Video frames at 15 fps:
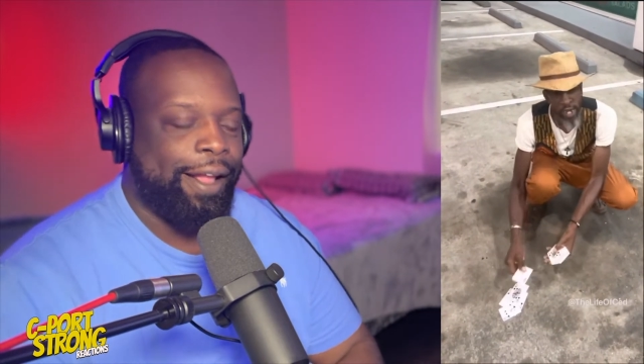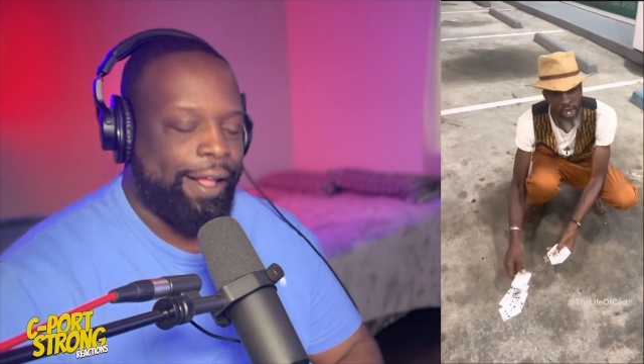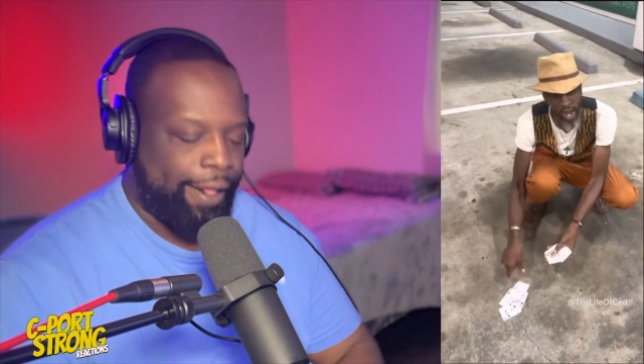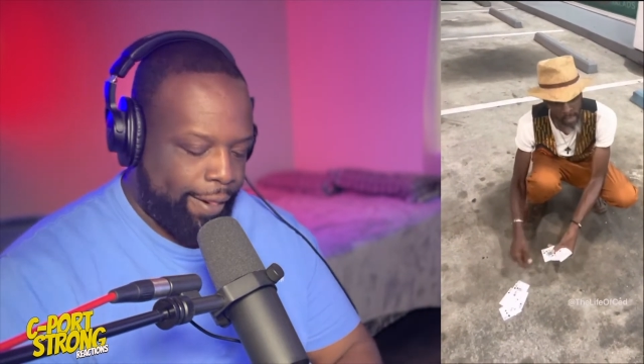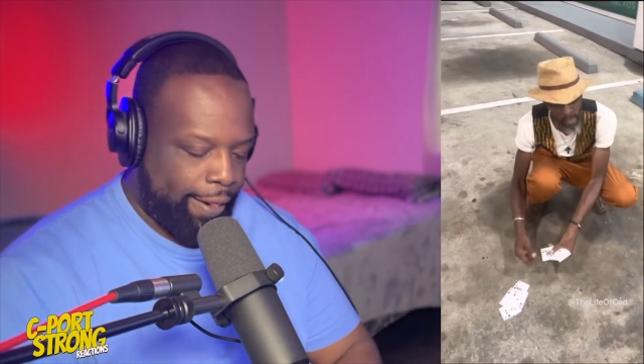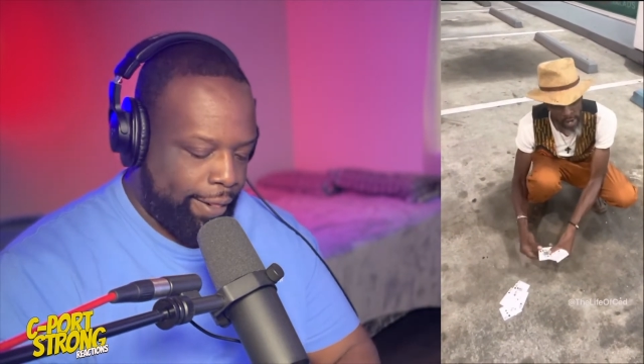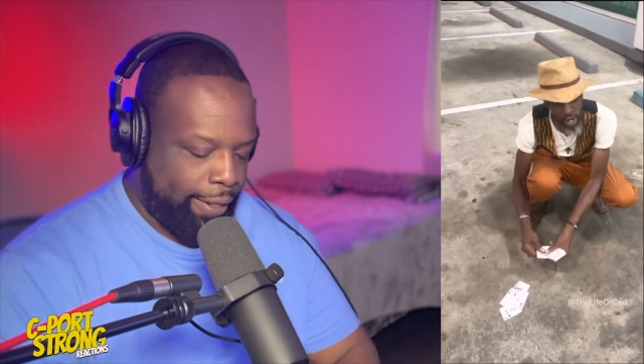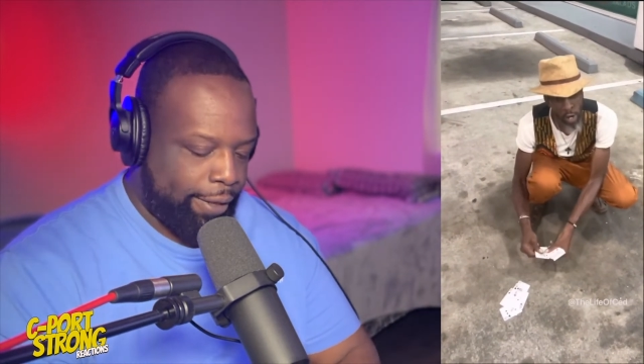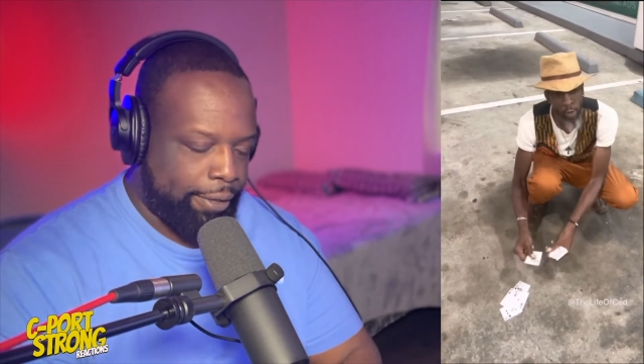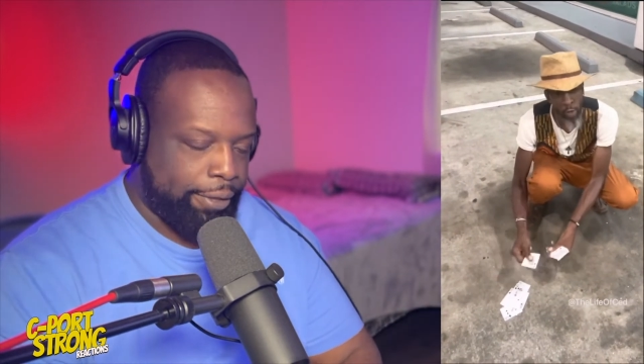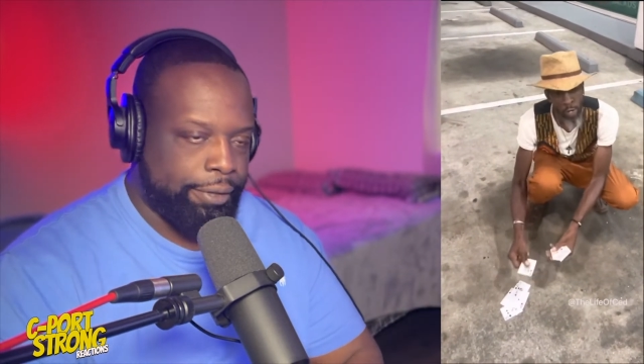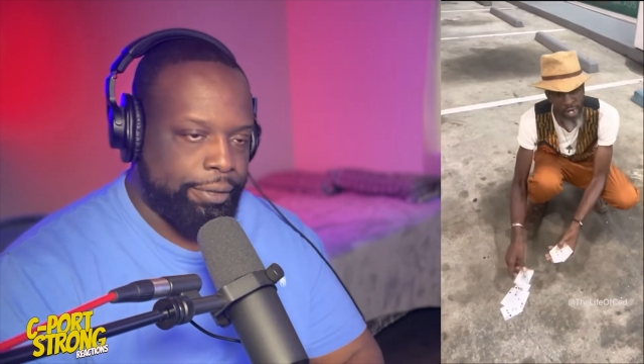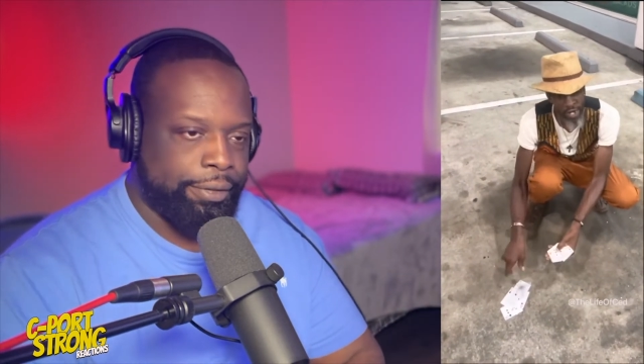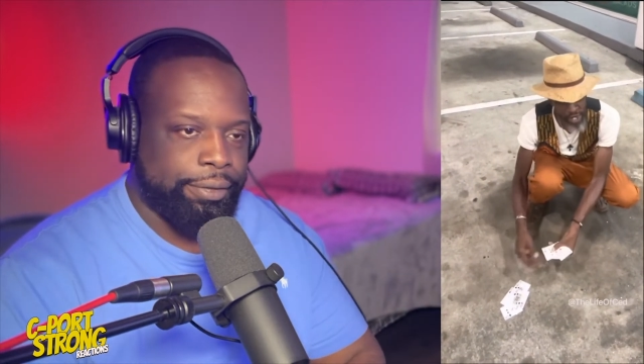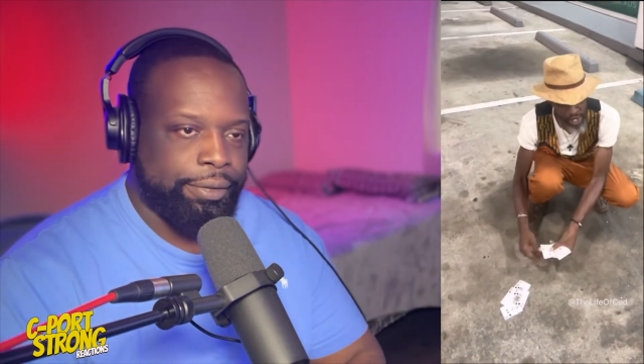let me know when
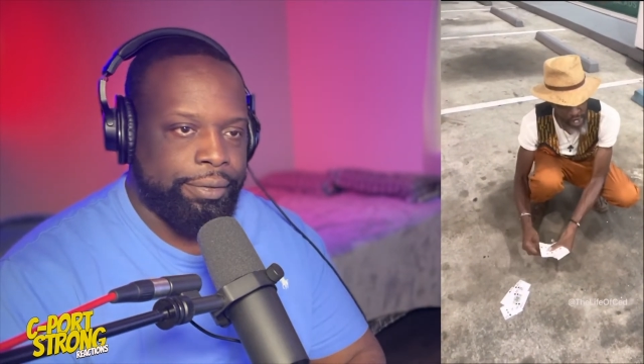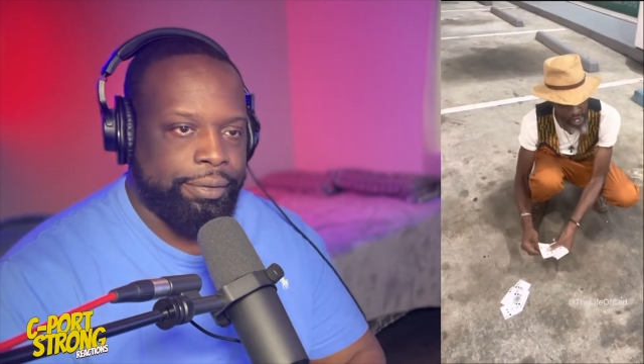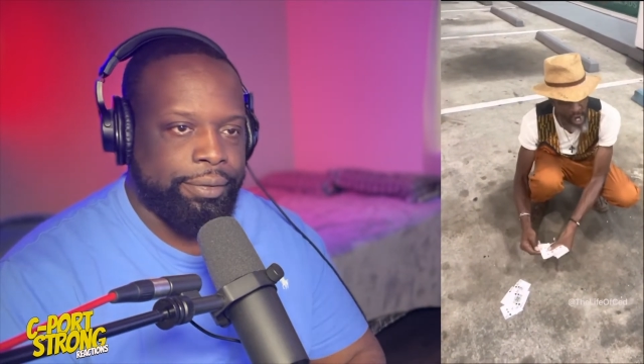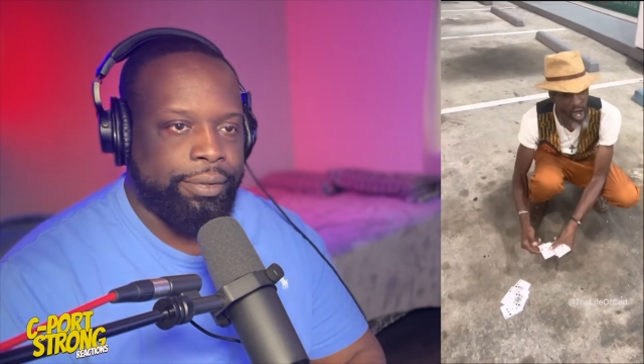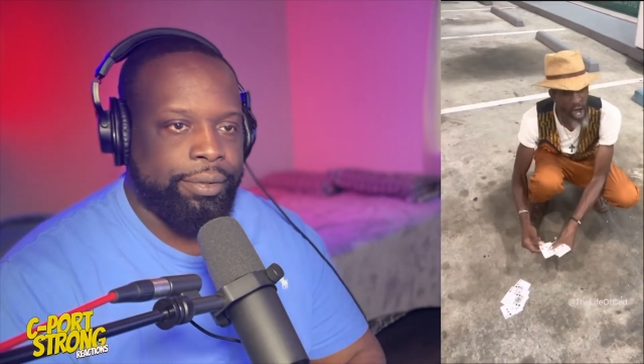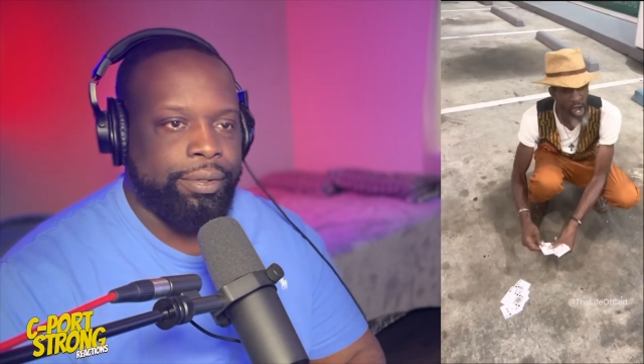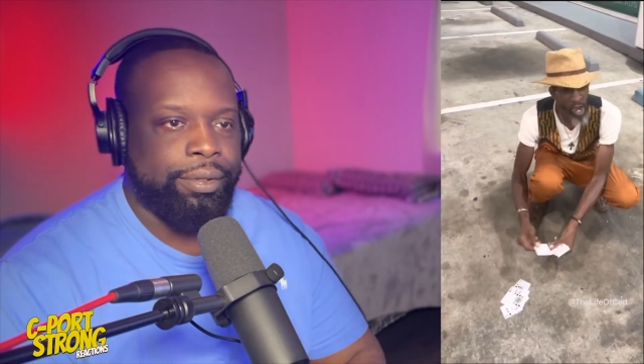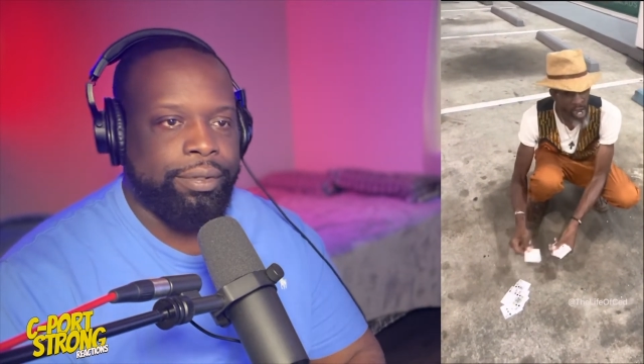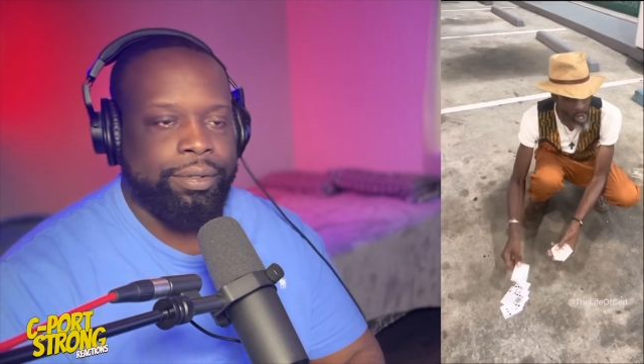you see the card,